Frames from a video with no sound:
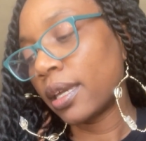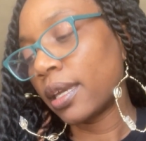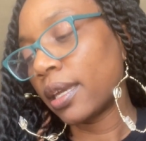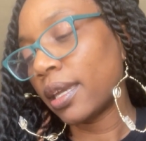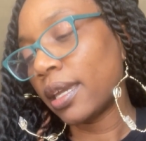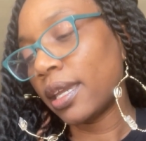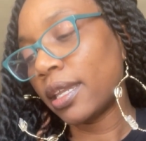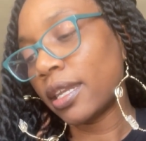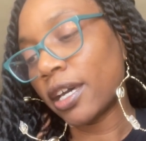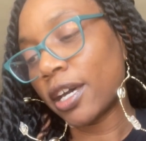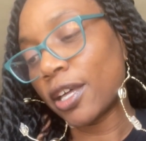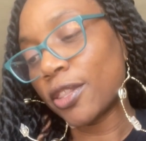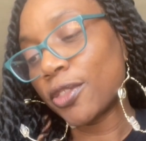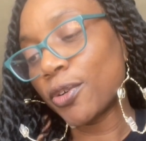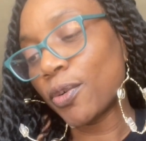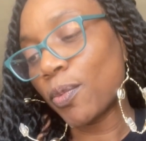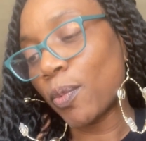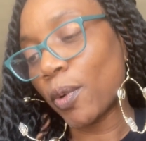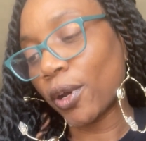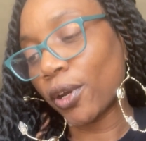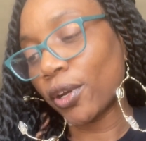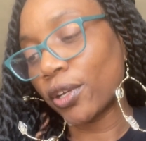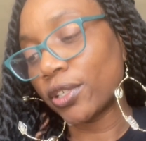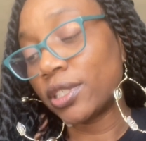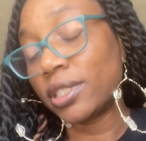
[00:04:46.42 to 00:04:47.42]
"In other
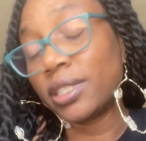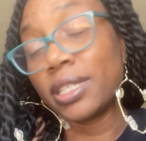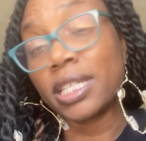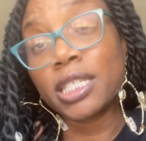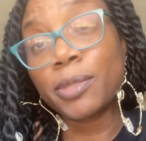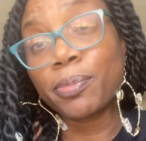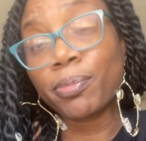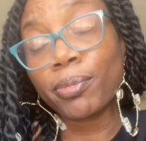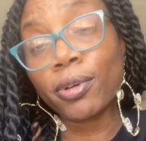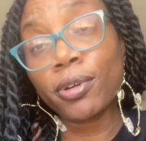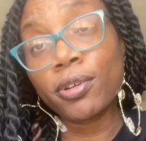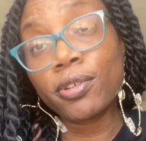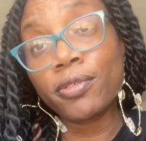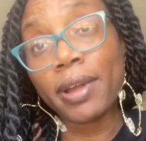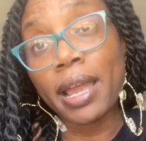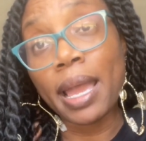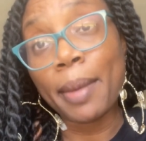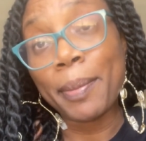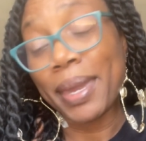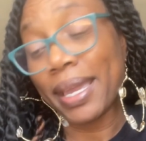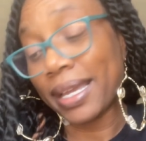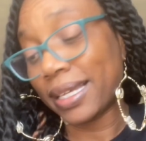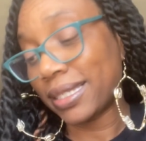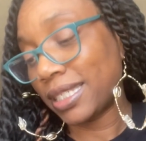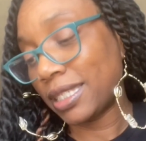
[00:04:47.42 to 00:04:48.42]
words, this program
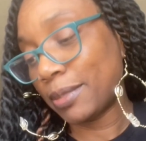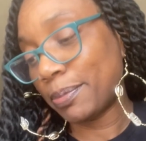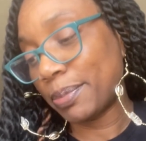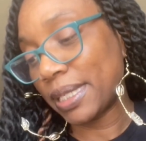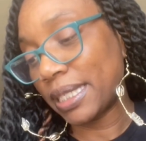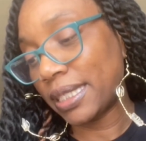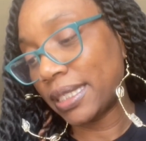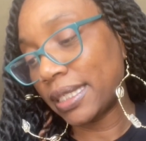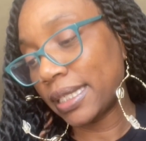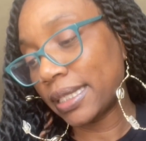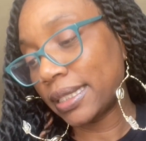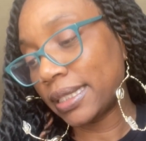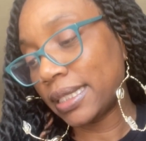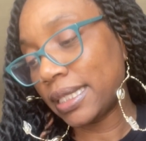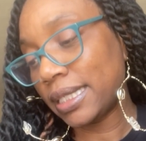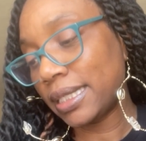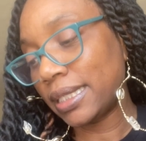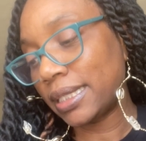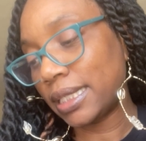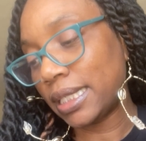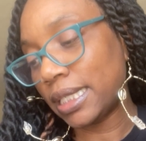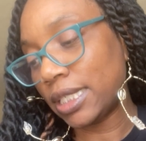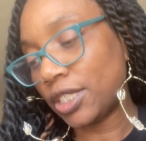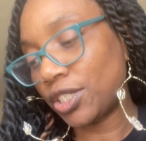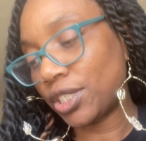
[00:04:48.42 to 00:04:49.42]
explicitly
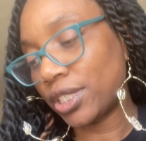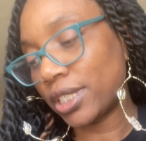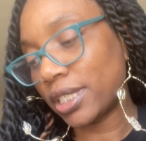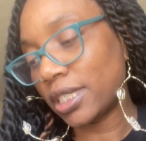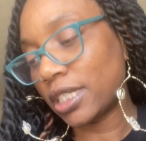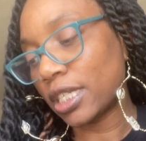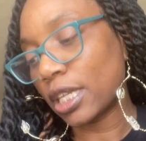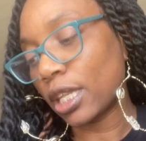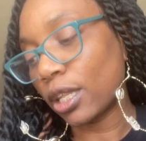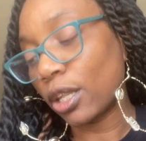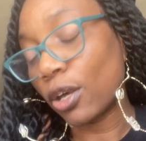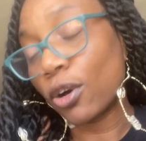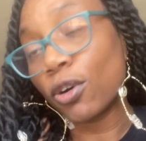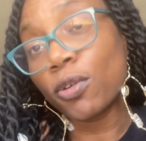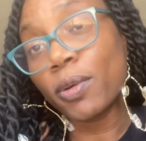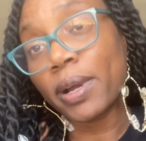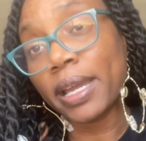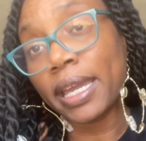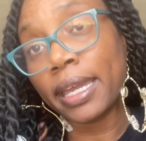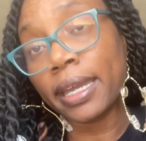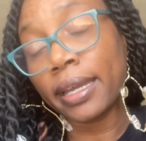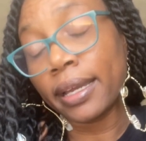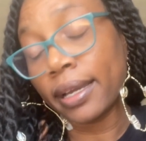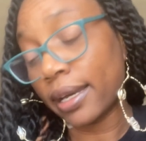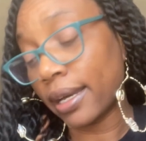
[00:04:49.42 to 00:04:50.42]
teaches
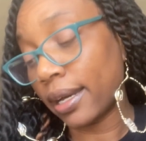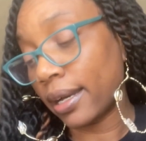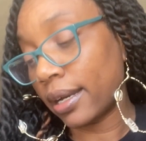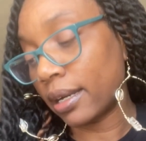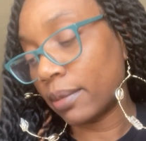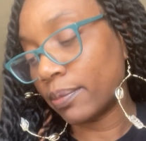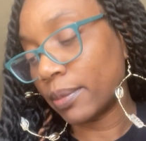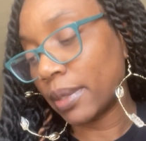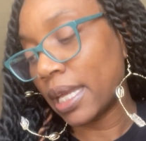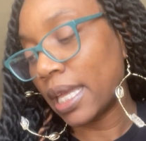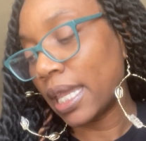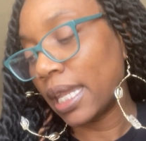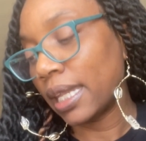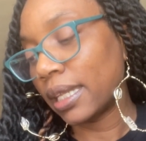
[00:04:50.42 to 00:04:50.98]
low-income,